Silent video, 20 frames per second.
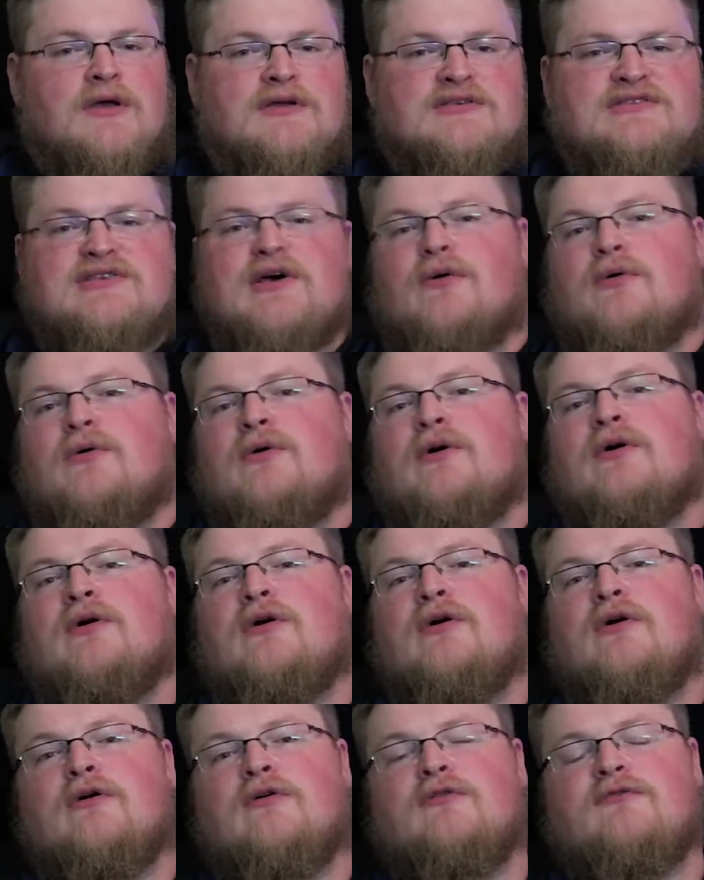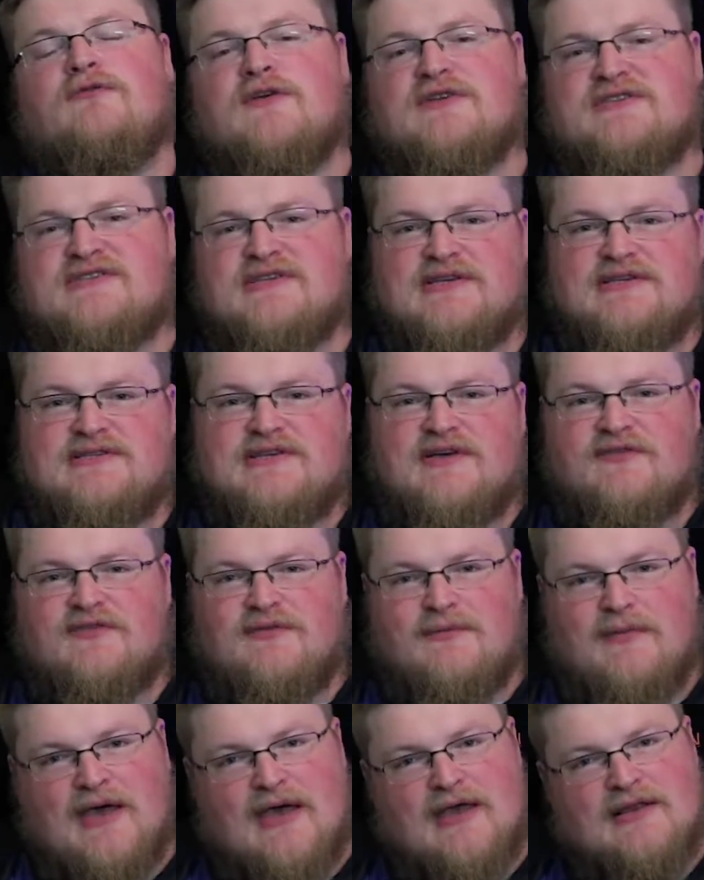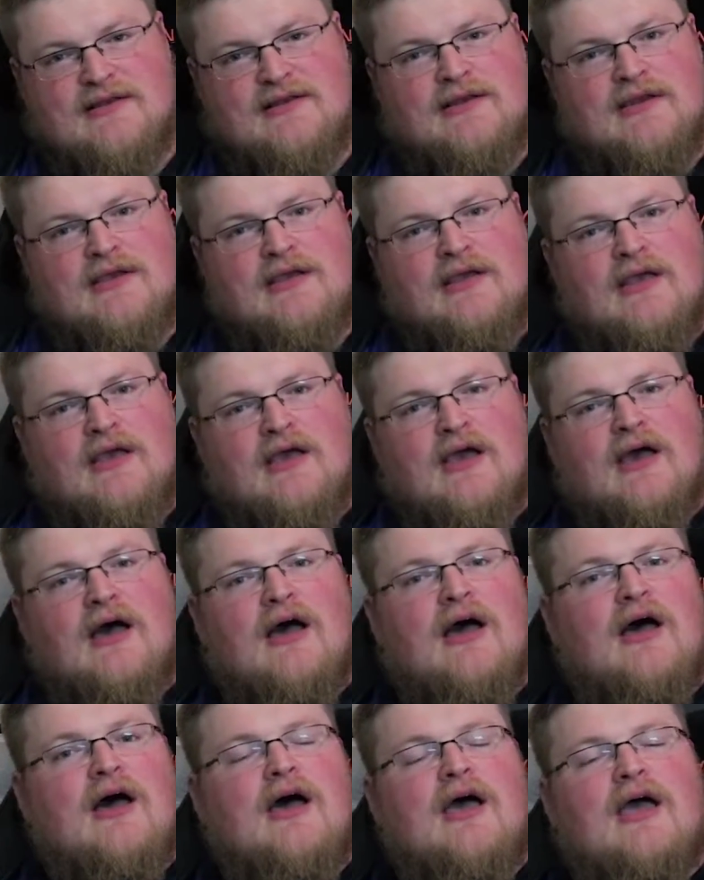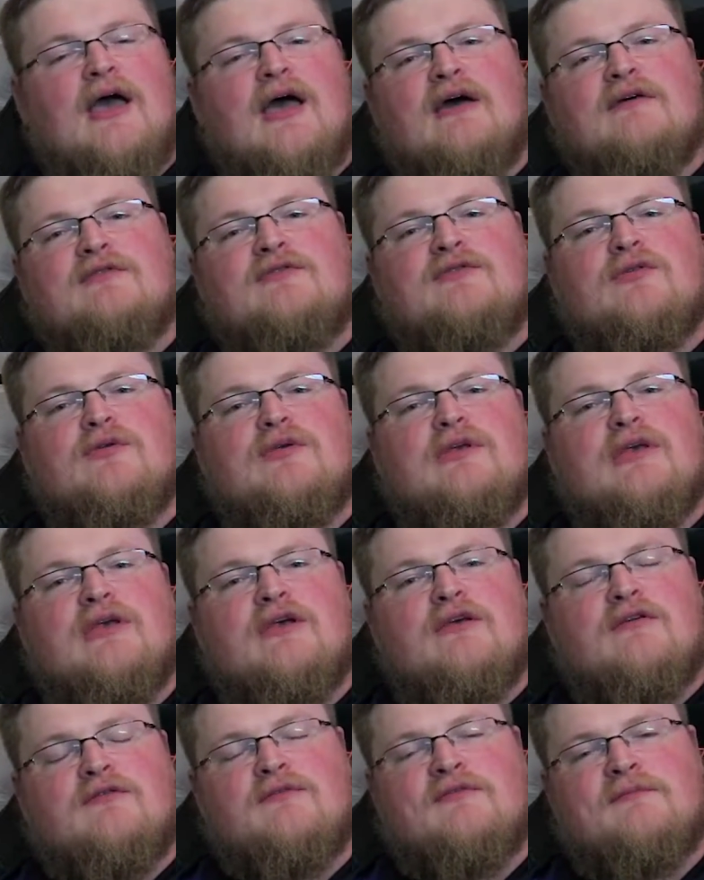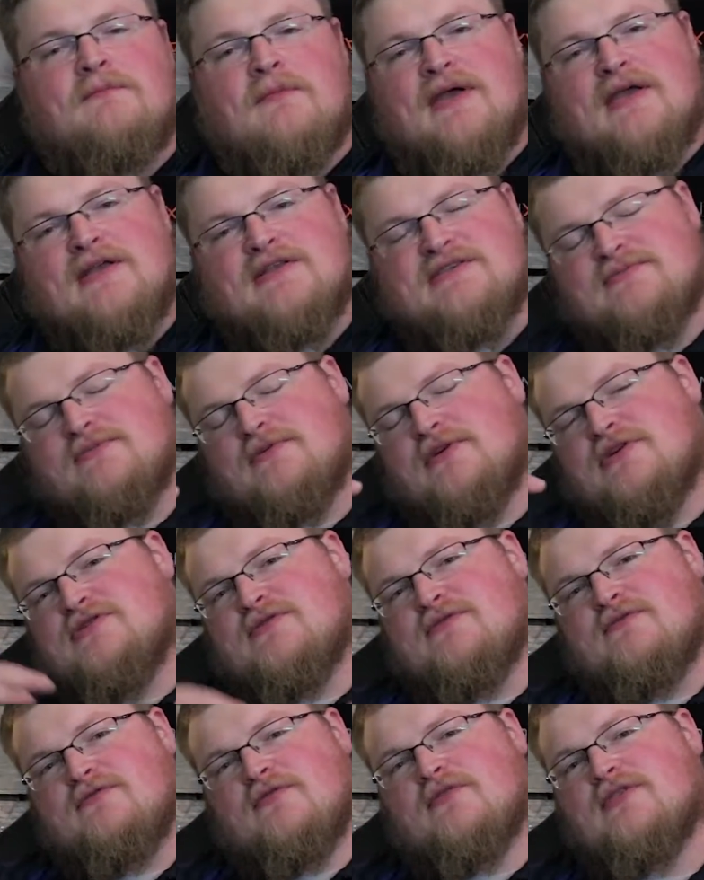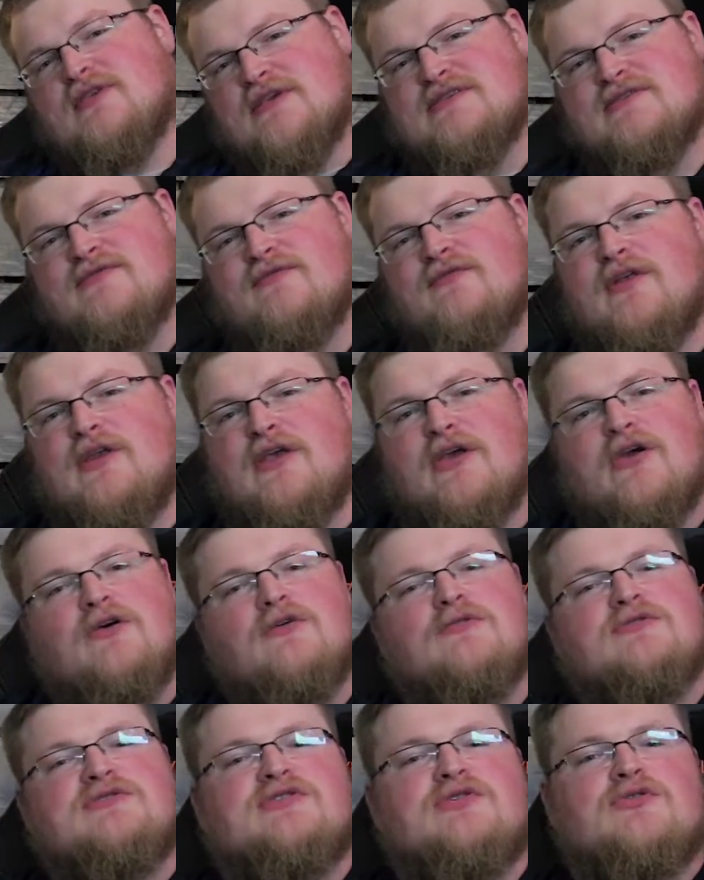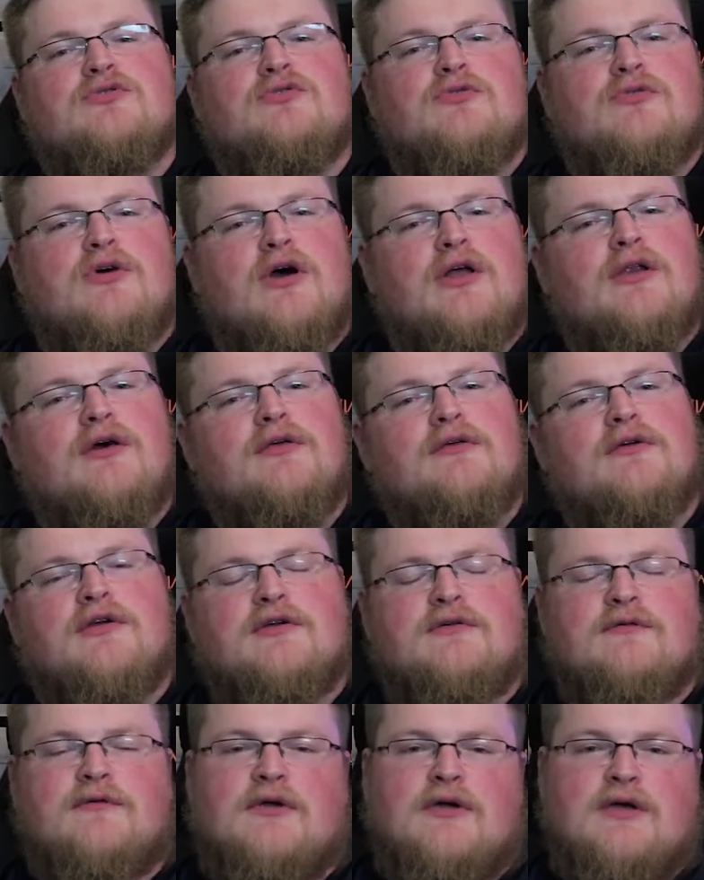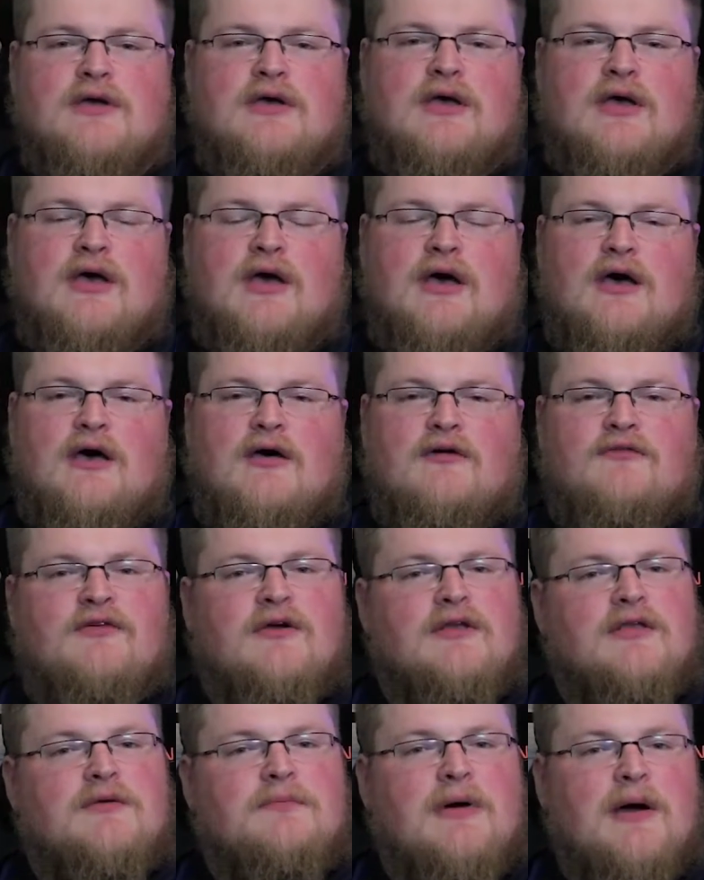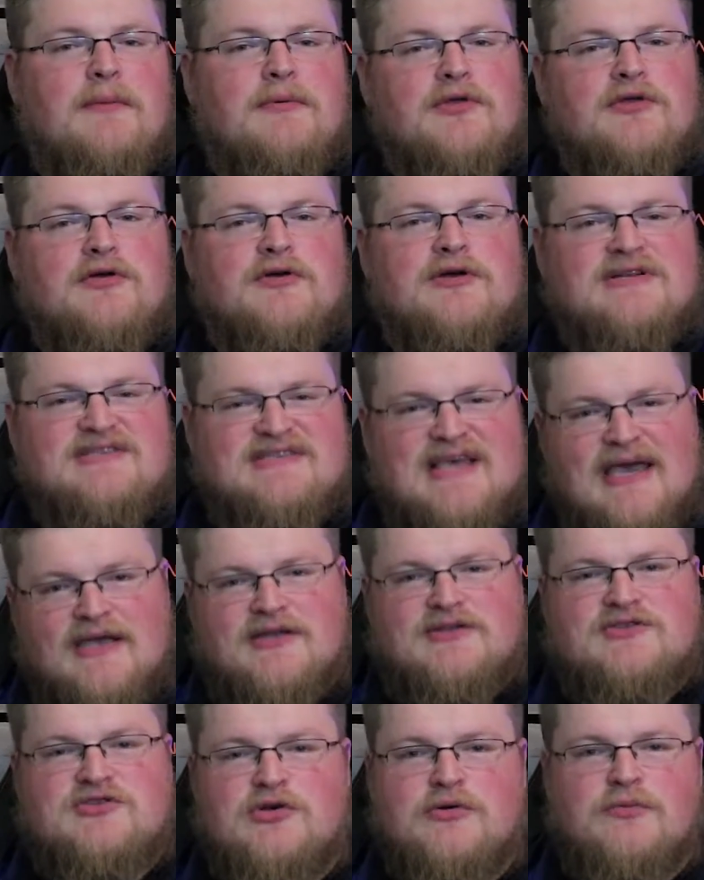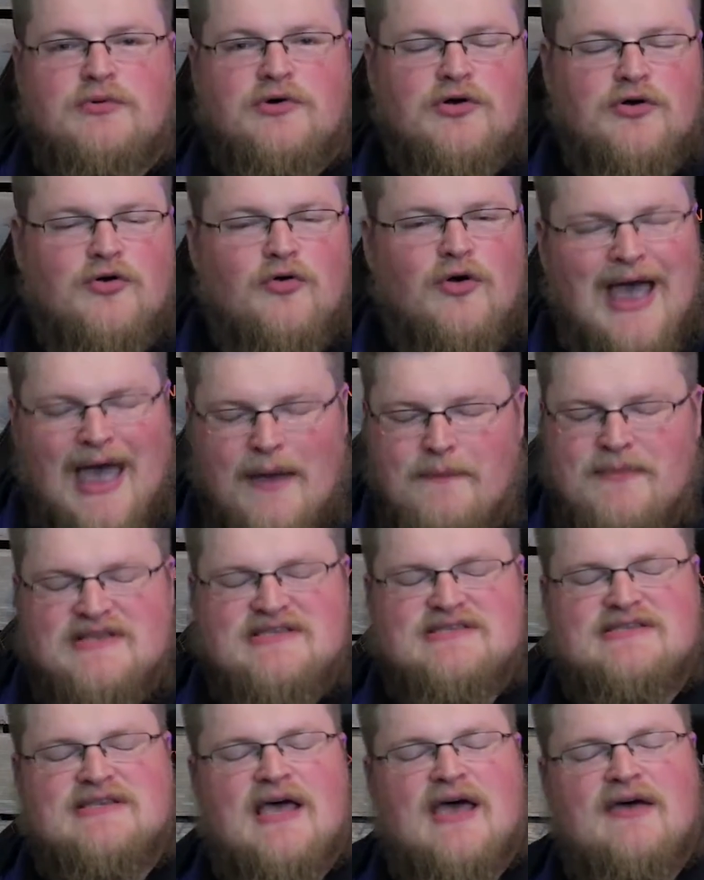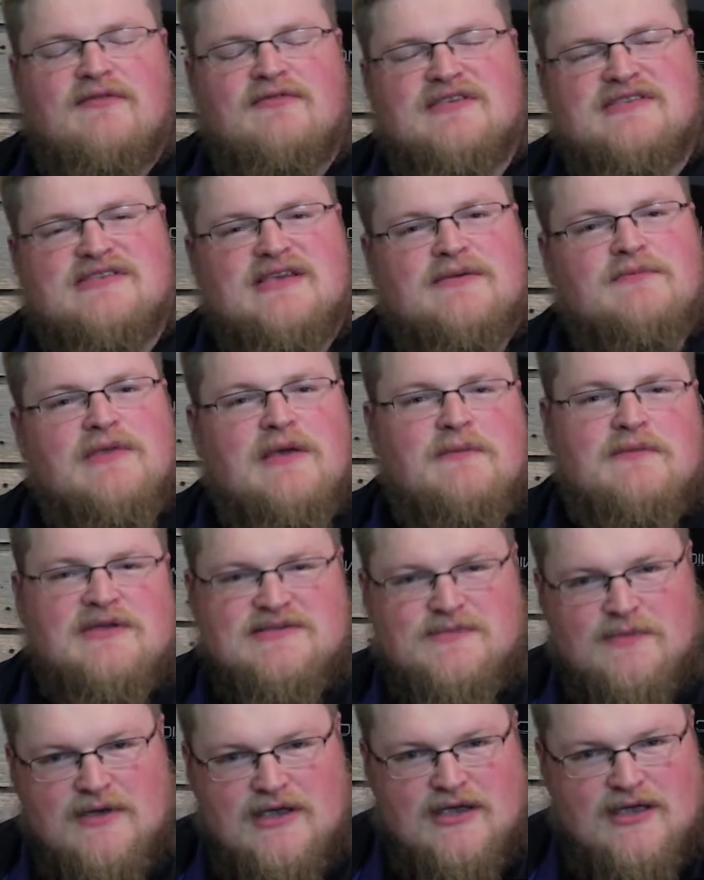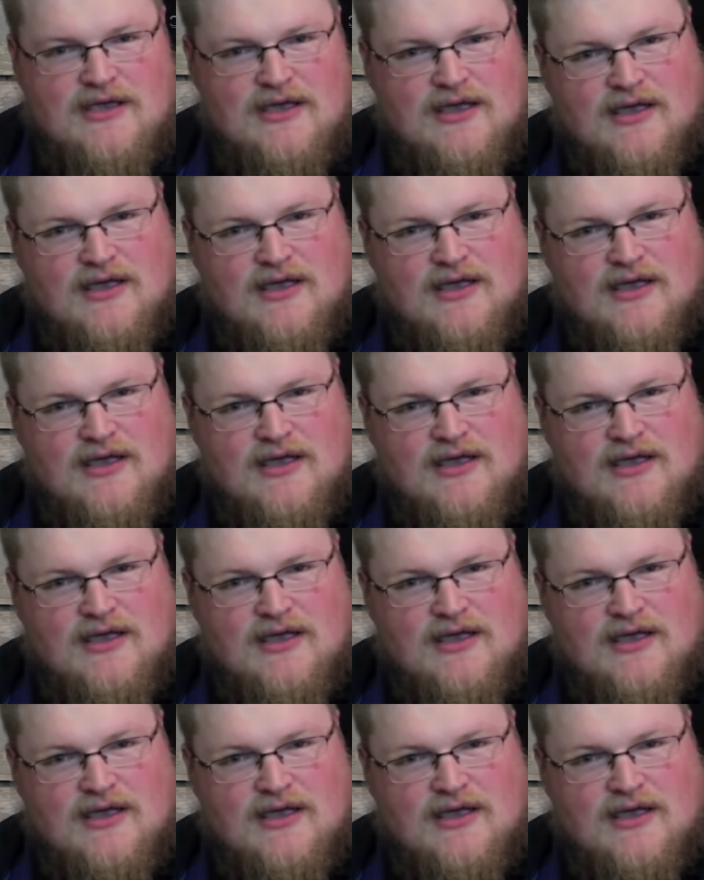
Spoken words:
So, first things off the bat, I have to give my inspiration for this video to another fairly popular tech tuber who happens to have the same name as me,